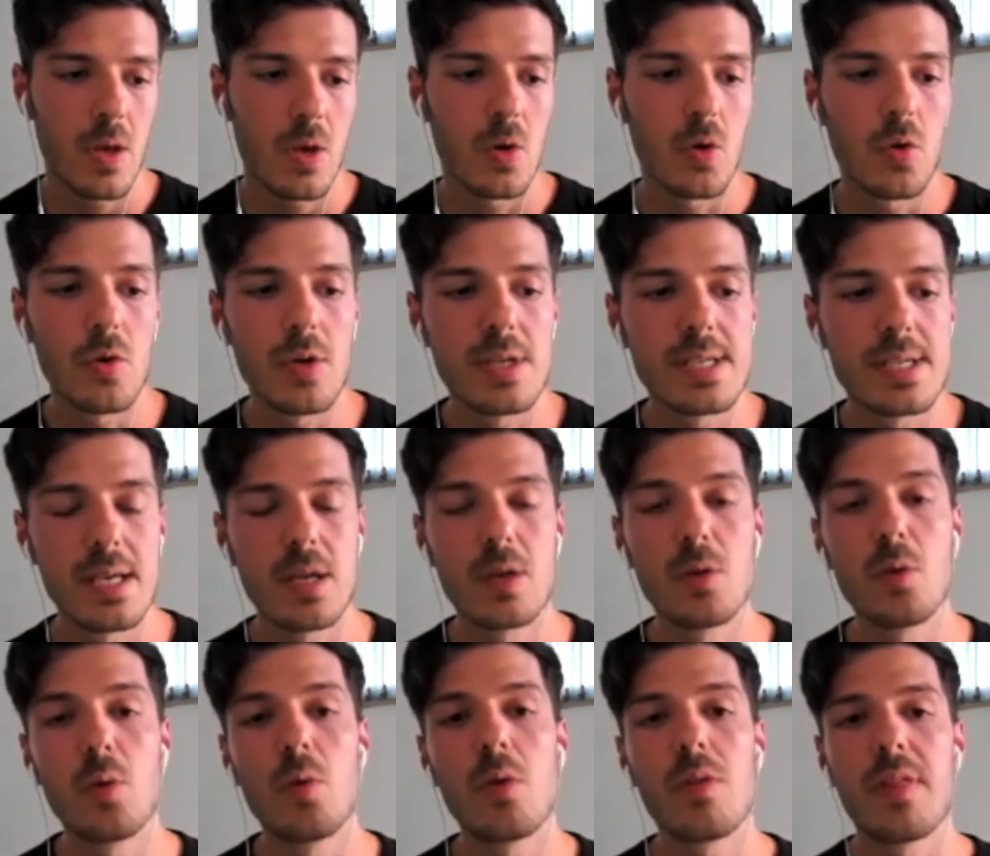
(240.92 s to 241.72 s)
Or is it
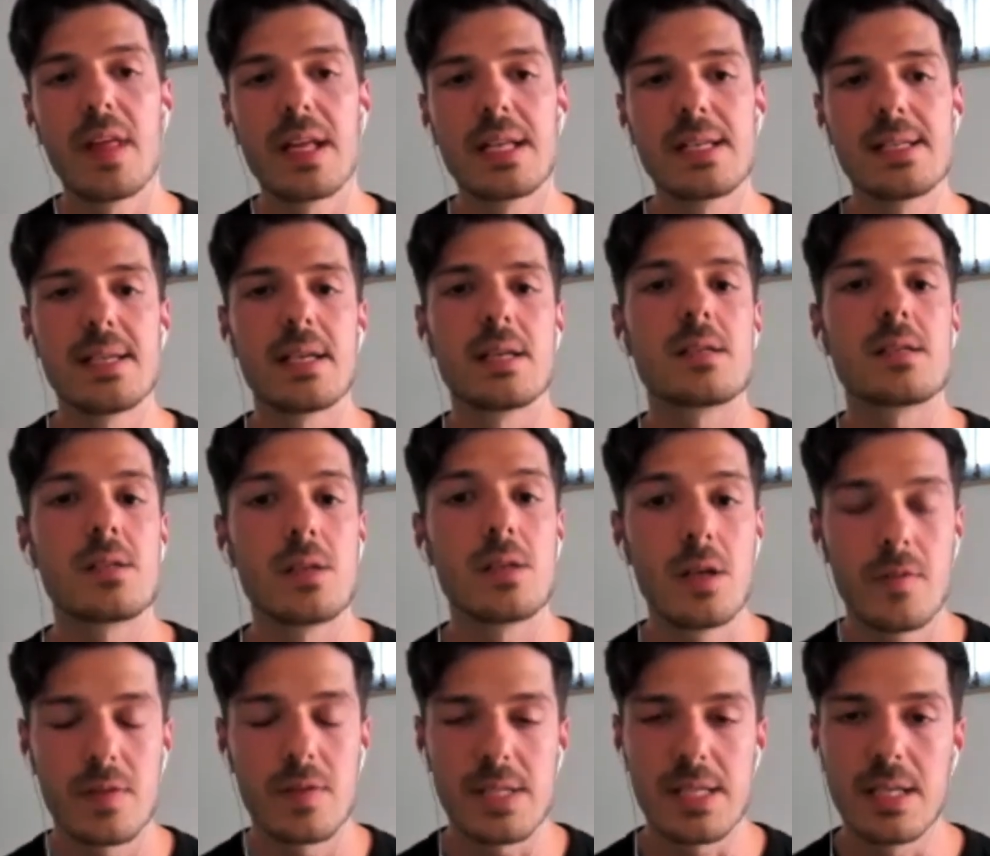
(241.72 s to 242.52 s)
an authentic
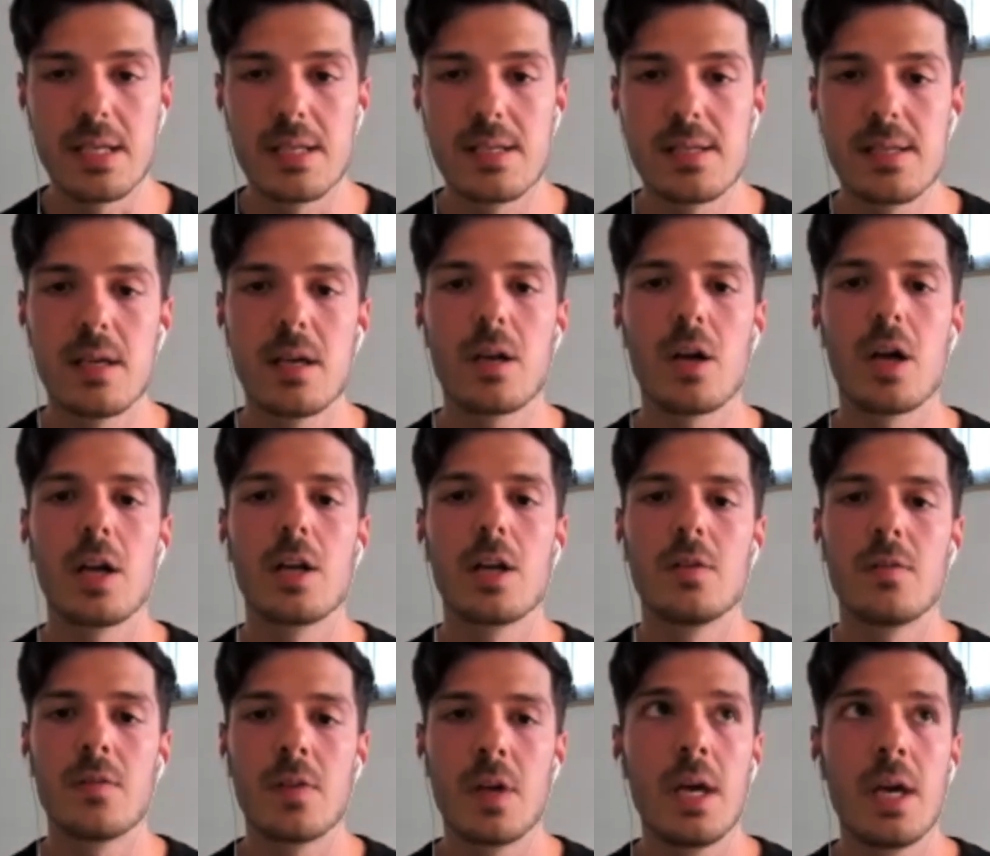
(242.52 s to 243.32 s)
surfacing? Is it a
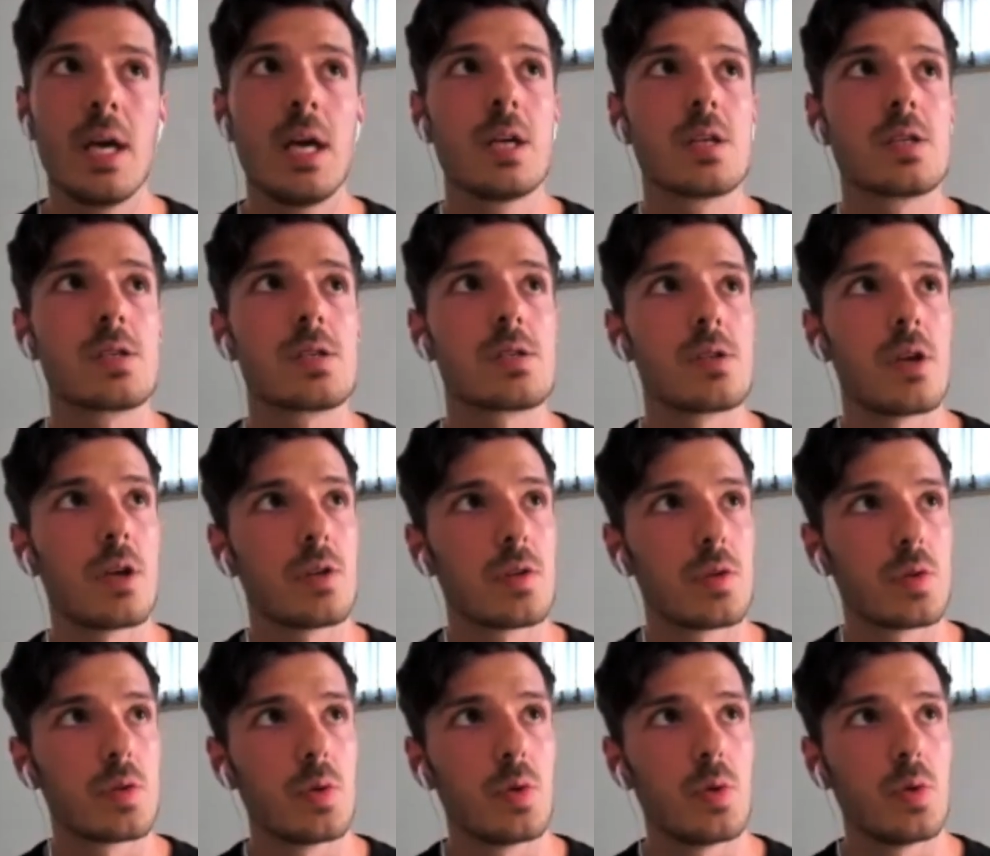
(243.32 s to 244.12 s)
kind of
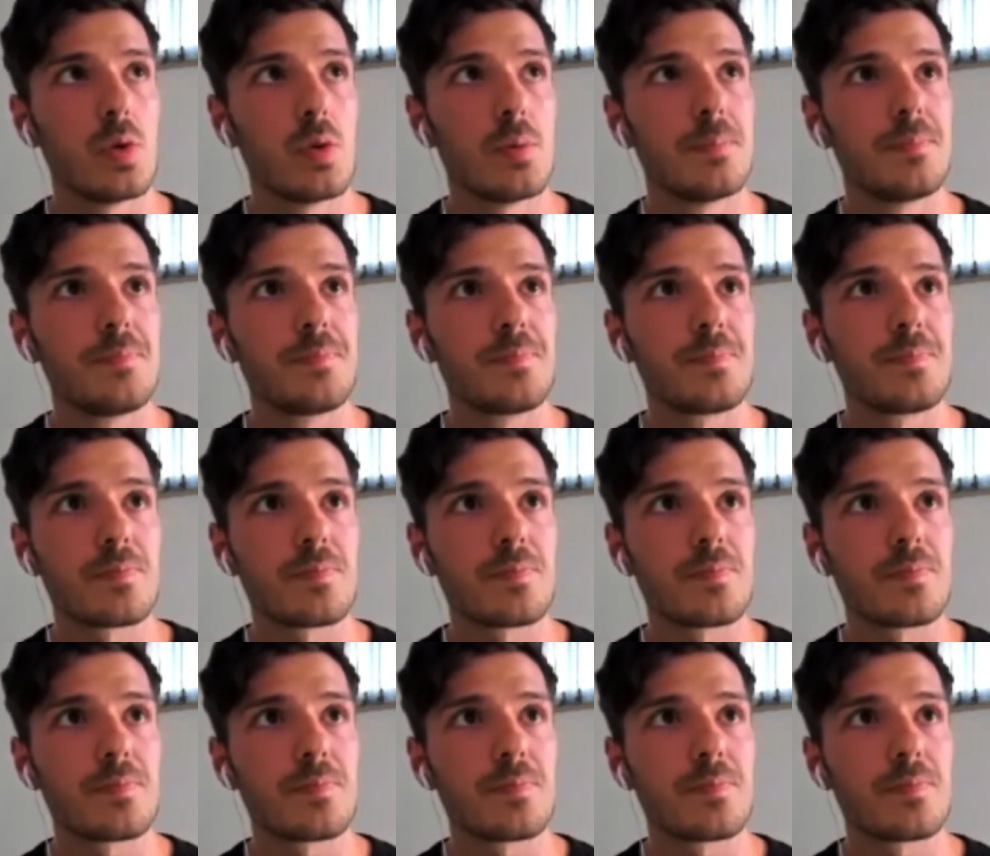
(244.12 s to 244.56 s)
subtle